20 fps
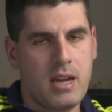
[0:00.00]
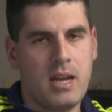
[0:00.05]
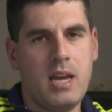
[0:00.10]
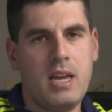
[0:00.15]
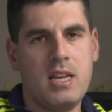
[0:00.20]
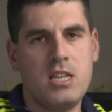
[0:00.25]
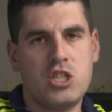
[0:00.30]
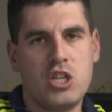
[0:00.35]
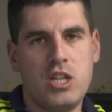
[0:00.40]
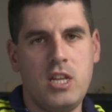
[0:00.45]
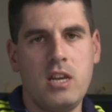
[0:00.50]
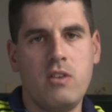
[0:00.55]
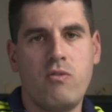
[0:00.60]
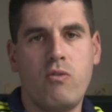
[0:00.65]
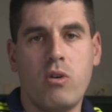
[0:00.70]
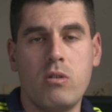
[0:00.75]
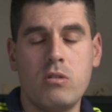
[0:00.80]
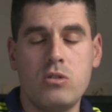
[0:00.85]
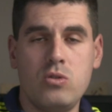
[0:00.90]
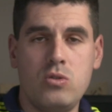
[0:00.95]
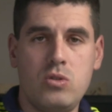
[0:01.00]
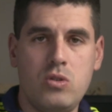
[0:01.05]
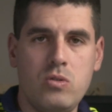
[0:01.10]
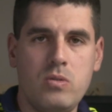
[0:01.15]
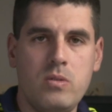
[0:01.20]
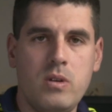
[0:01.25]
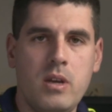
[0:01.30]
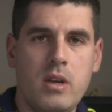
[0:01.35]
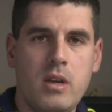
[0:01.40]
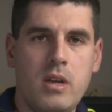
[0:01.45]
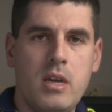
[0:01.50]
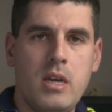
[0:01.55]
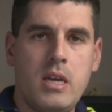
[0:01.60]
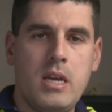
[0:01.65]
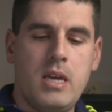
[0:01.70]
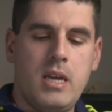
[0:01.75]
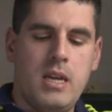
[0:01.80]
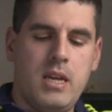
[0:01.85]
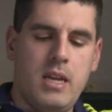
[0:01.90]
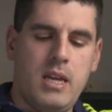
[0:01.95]
HD 422,
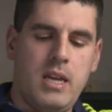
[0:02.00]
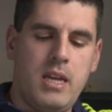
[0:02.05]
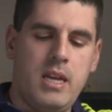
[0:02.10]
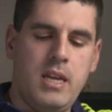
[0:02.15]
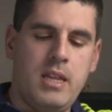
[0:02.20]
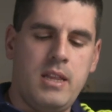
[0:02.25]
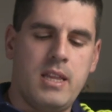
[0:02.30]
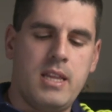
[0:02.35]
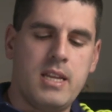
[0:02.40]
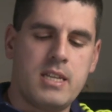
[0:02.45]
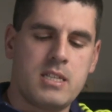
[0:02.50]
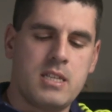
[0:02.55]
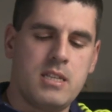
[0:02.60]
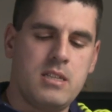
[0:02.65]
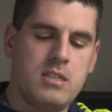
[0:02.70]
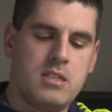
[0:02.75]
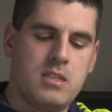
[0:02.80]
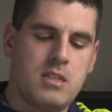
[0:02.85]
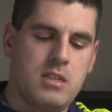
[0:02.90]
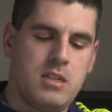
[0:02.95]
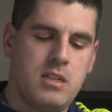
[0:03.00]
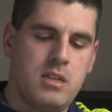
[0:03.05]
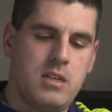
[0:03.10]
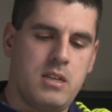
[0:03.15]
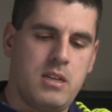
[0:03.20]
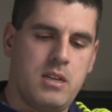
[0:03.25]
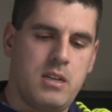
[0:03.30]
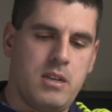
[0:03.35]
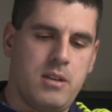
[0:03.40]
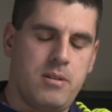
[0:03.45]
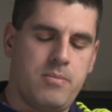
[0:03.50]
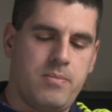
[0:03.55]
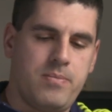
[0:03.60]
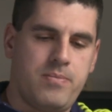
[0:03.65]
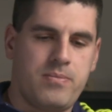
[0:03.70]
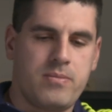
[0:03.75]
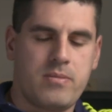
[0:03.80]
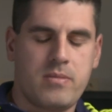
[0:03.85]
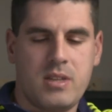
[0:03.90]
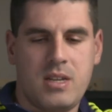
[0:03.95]
it doesn't,
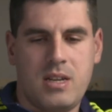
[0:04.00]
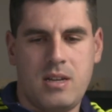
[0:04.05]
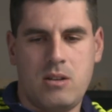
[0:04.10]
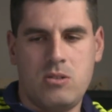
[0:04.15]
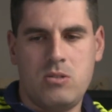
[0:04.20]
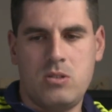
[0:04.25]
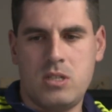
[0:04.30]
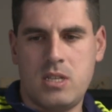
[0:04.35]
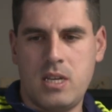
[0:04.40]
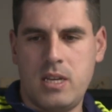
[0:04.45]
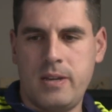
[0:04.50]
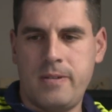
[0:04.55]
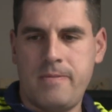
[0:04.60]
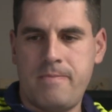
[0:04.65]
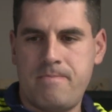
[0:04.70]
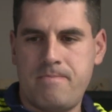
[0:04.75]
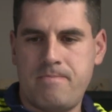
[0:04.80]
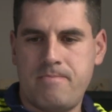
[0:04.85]
how to say,